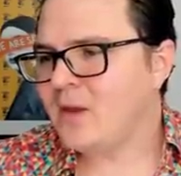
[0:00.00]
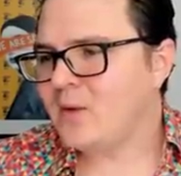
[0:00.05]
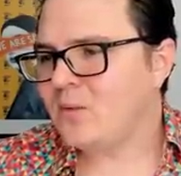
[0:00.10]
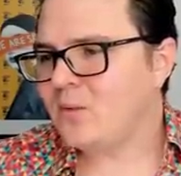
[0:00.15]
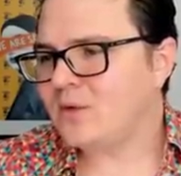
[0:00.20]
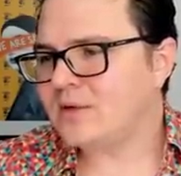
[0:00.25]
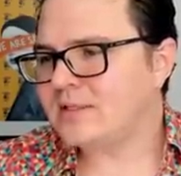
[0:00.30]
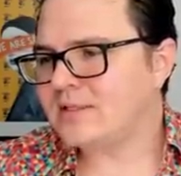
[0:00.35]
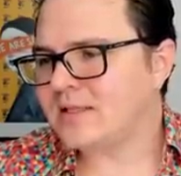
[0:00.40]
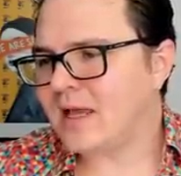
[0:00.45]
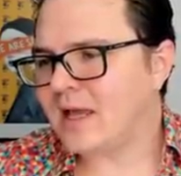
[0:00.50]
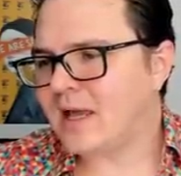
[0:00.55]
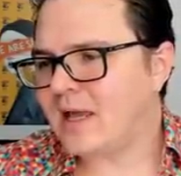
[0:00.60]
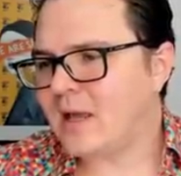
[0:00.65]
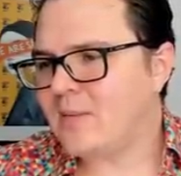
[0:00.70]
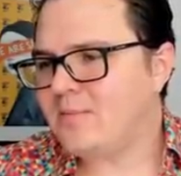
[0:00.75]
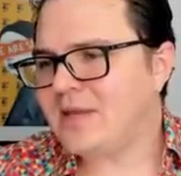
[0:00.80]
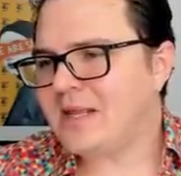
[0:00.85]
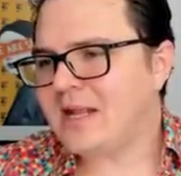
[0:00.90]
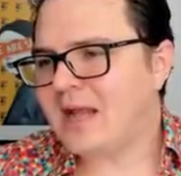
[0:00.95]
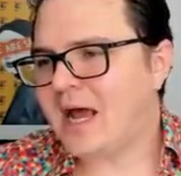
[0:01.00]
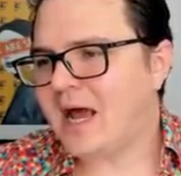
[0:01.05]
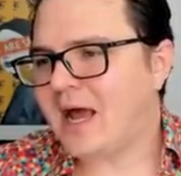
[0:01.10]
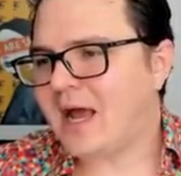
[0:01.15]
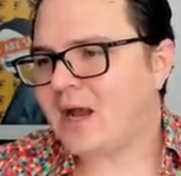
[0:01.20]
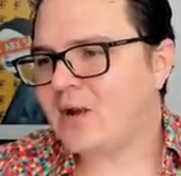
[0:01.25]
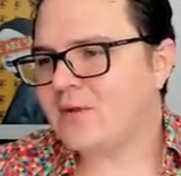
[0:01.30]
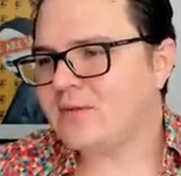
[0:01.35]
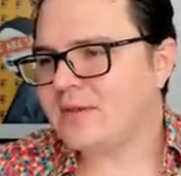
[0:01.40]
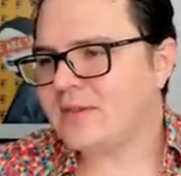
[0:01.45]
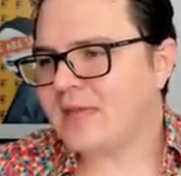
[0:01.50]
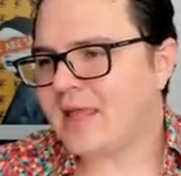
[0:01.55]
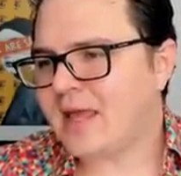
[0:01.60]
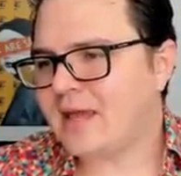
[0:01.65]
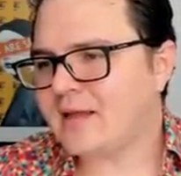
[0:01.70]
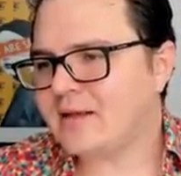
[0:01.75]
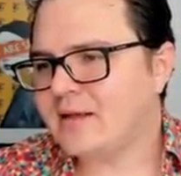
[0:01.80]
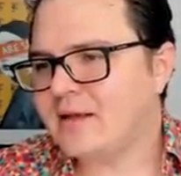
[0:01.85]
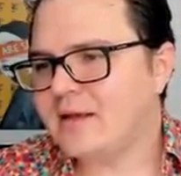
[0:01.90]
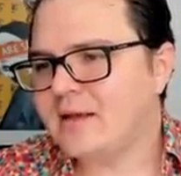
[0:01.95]
was a bit higher than
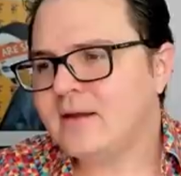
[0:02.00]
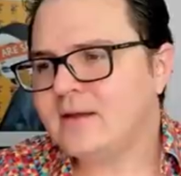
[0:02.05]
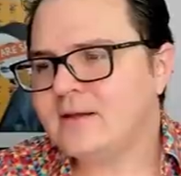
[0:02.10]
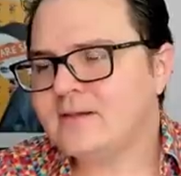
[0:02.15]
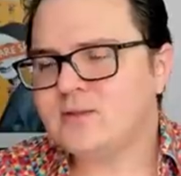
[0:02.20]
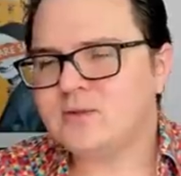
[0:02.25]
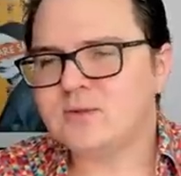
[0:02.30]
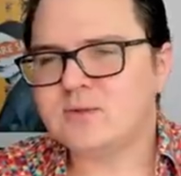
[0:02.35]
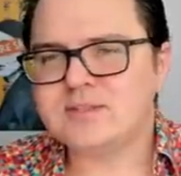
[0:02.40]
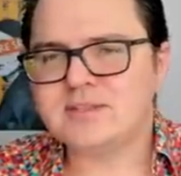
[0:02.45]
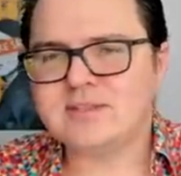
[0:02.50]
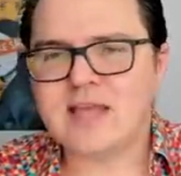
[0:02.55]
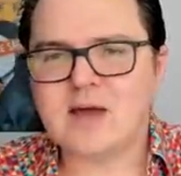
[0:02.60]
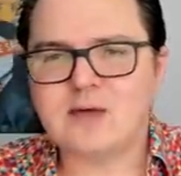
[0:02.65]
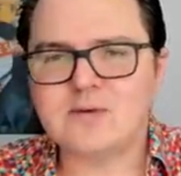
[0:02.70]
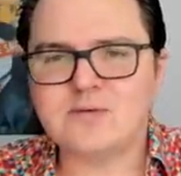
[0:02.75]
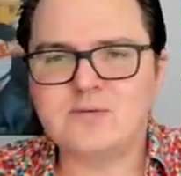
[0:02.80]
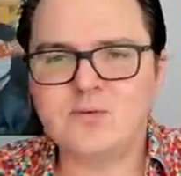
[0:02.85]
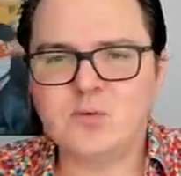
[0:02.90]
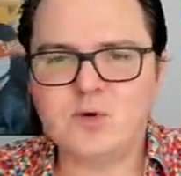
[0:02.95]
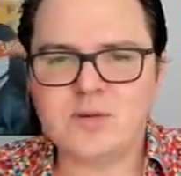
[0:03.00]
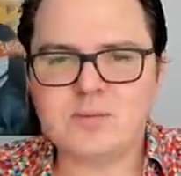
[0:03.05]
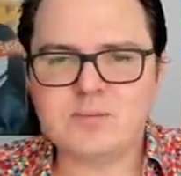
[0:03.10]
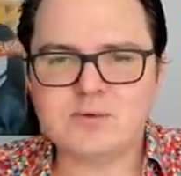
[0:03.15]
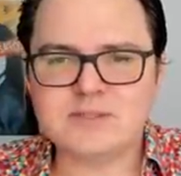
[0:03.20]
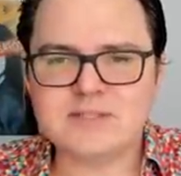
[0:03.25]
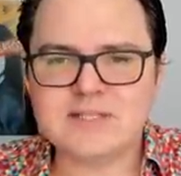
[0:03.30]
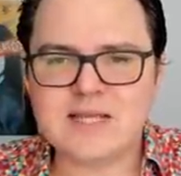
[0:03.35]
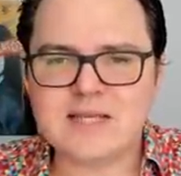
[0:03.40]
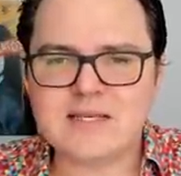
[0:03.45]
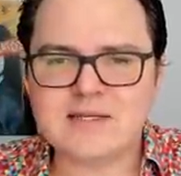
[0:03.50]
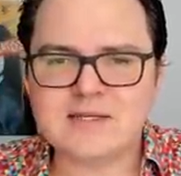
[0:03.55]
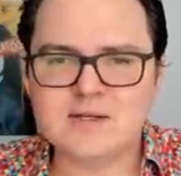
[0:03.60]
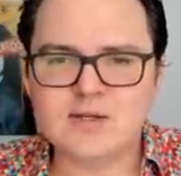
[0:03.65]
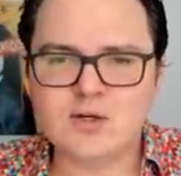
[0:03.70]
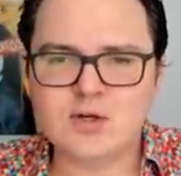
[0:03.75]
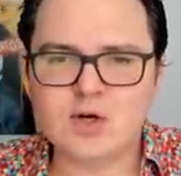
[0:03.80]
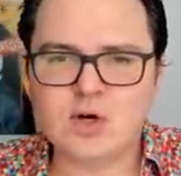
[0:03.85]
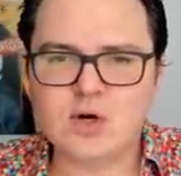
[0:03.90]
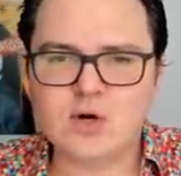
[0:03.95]
that, so it's down 40%
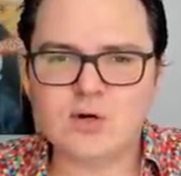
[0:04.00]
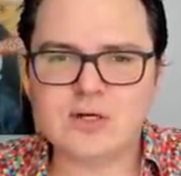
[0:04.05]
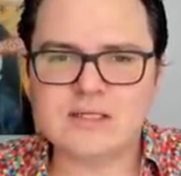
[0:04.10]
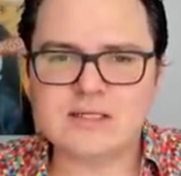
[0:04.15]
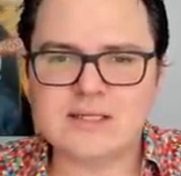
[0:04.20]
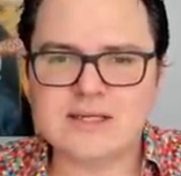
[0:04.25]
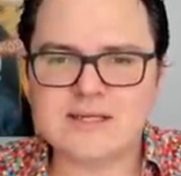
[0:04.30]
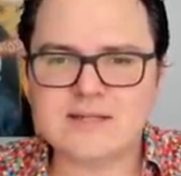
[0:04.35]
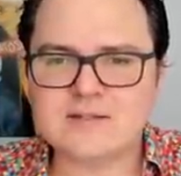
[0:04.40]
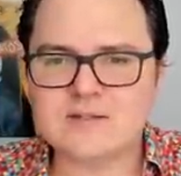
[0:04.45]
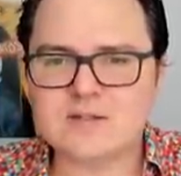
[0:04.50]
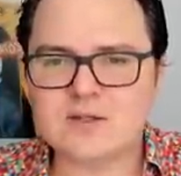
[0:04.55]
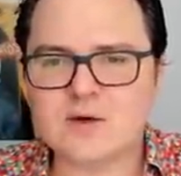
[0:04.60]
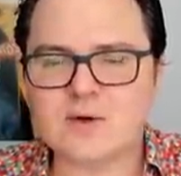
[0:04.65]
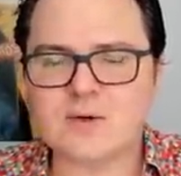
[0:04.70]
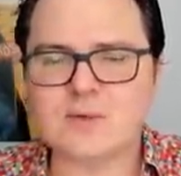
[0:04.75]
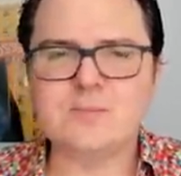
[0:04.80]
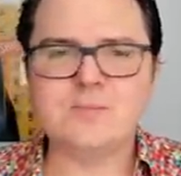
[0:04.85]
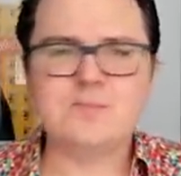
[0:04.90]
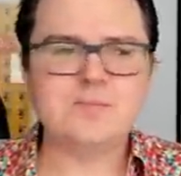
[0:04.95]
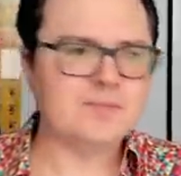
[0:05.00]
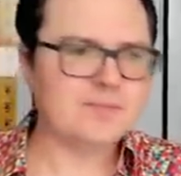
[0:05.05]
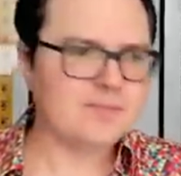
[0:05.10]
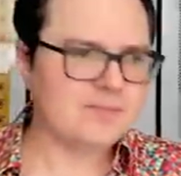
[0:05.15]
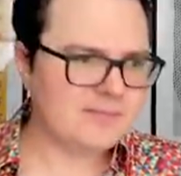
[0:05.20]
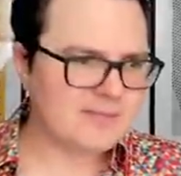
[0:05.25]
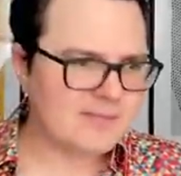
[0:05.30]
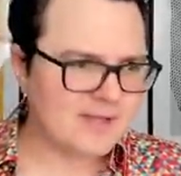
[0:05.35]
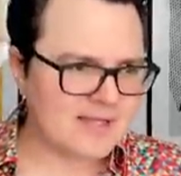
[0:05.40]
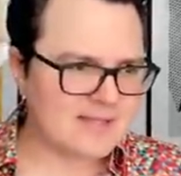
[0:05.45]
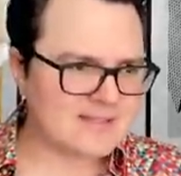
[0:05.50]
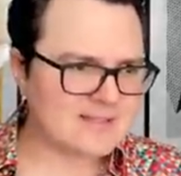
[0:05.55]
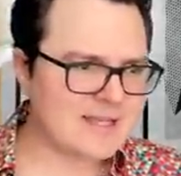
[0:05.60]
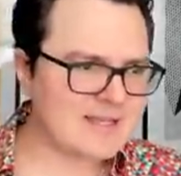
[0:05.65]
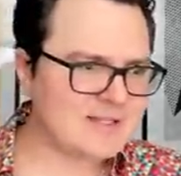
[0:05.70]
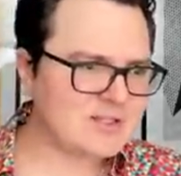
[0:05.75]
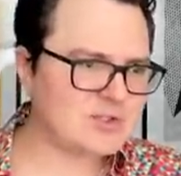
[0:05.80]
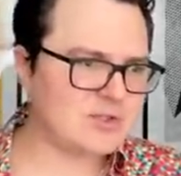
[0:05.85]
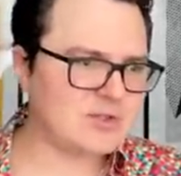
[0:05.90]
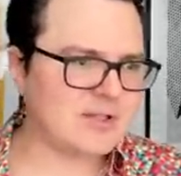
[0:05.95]
currently. So
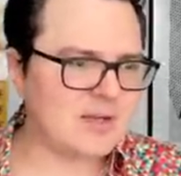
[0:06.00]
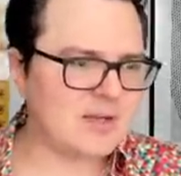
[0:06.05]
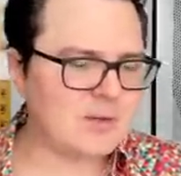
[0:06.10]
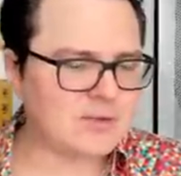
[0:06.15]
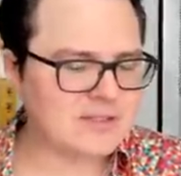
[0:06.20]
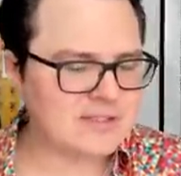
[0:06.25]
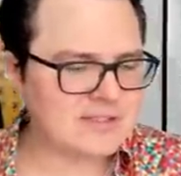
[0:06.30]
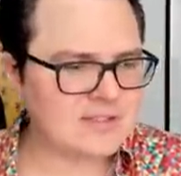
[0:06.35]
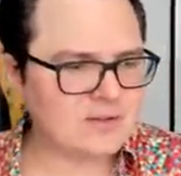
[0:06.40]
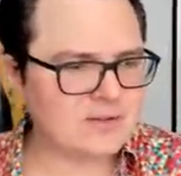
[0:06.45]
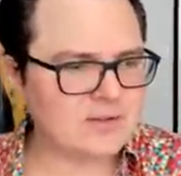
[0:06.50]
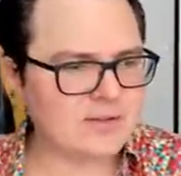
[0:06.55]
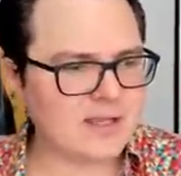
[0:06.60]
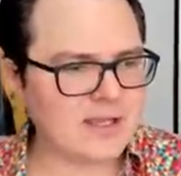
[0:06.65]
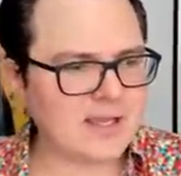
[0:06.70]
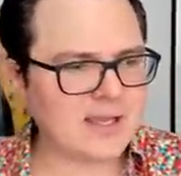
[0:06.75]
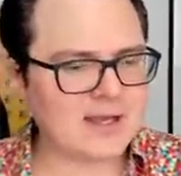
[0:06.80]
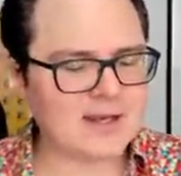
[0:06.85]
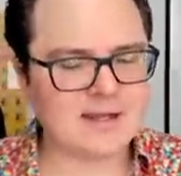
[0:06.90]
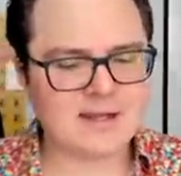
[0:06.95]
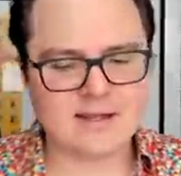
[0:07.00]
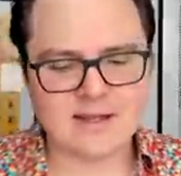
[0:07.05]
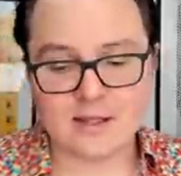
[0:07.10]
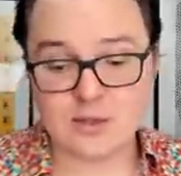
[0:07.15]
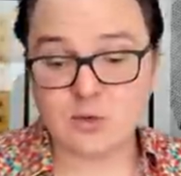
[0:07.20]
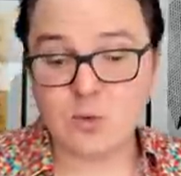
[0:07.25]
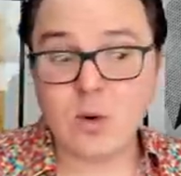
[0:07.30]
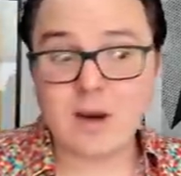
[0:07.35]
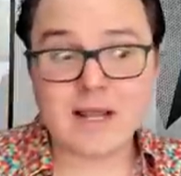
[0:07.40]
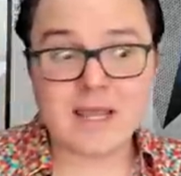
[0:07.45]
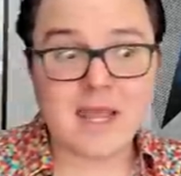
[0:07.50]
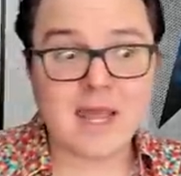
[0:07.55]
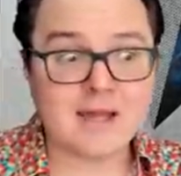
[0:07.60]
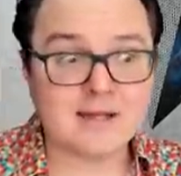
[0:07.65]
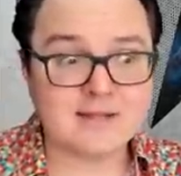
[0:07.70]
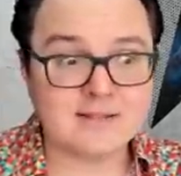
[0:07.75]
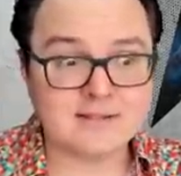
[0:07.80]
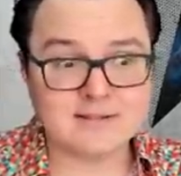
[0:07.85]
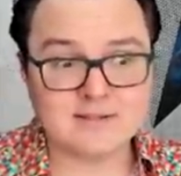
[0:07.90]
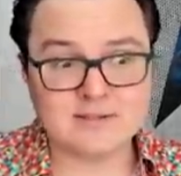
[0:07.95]
essentially, we're still looking at a
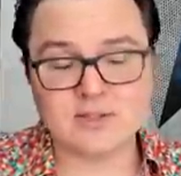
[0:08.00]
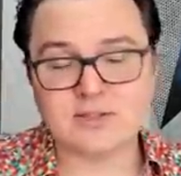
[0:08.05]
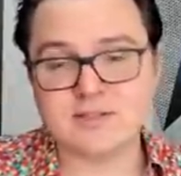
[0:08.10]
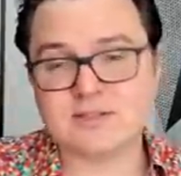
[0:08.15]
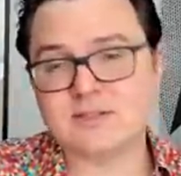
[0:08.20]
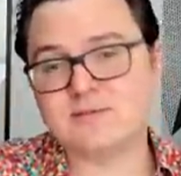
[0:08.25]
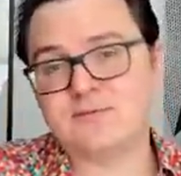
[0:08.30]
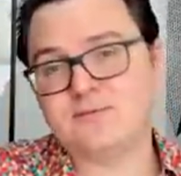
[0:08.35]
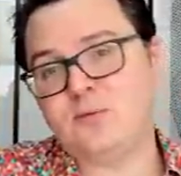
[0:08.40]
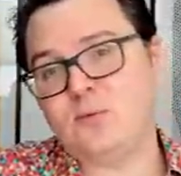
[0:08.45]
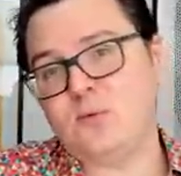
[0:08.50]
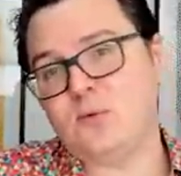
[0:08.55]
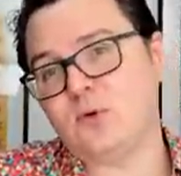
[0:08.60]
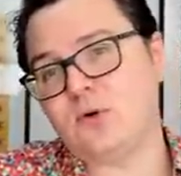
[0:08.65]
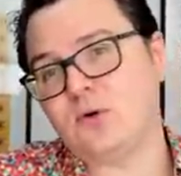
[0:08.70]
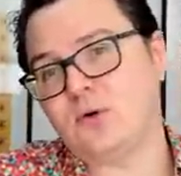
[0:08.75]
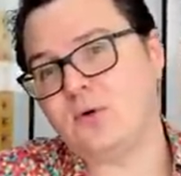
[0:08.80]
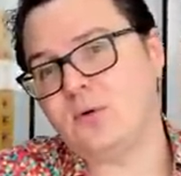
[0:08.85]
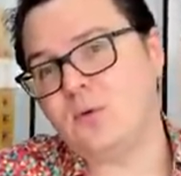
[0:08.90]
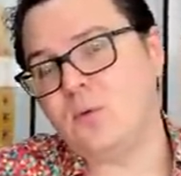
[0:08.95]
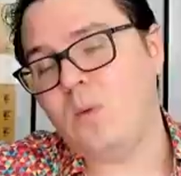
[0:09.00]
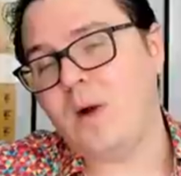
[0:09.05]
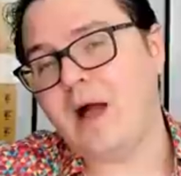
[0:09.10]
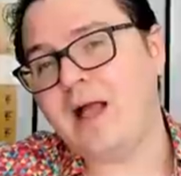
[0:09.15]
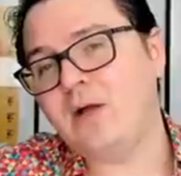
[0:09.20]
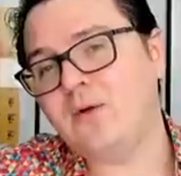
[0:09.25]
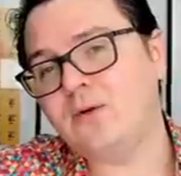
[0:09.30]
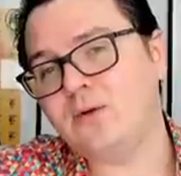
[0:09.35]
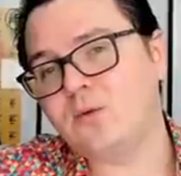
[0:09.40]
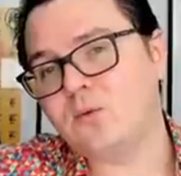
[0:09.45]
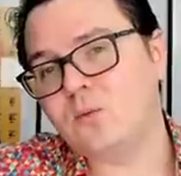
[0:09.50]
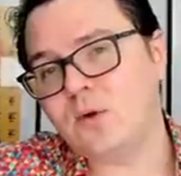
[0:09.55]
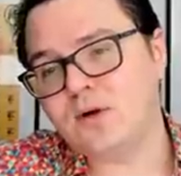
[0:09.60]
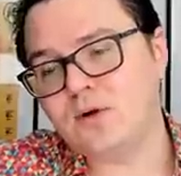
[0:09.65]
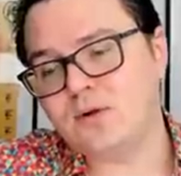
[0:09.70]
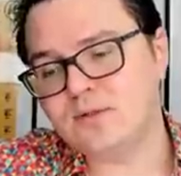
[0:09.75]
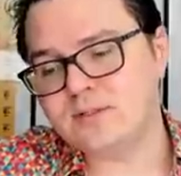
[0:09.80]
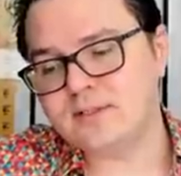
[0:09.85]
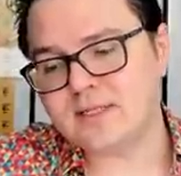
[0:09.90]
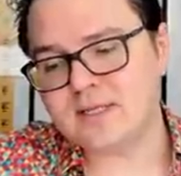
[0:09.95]
20x just for Wilder
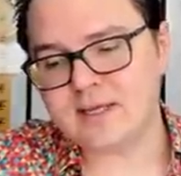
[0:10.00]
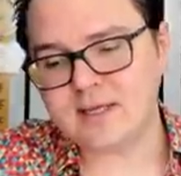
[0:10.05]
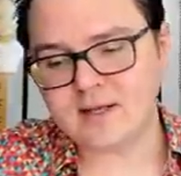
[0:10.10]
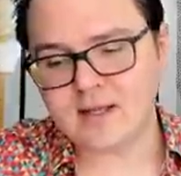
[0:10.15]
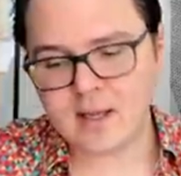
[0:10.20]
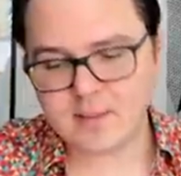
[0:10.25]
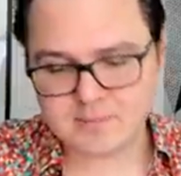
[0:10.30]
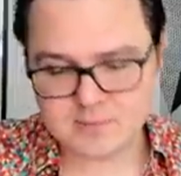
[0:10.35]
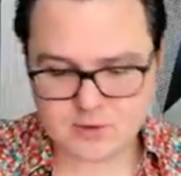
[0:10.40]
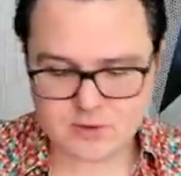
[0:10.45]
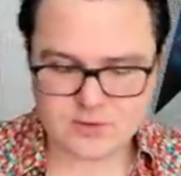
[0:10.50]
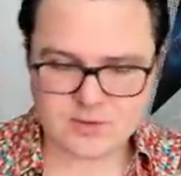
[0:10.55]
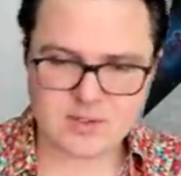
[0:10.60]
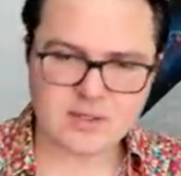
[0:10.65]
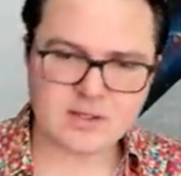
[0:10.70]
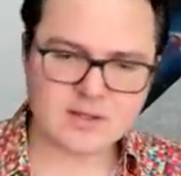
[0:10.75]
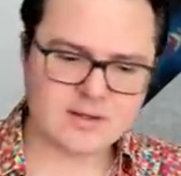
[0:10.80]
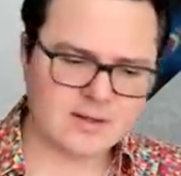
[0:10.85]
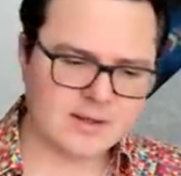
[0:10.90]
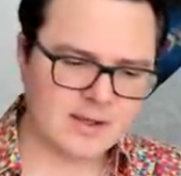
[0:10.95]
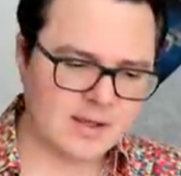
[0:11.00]
World to get up to the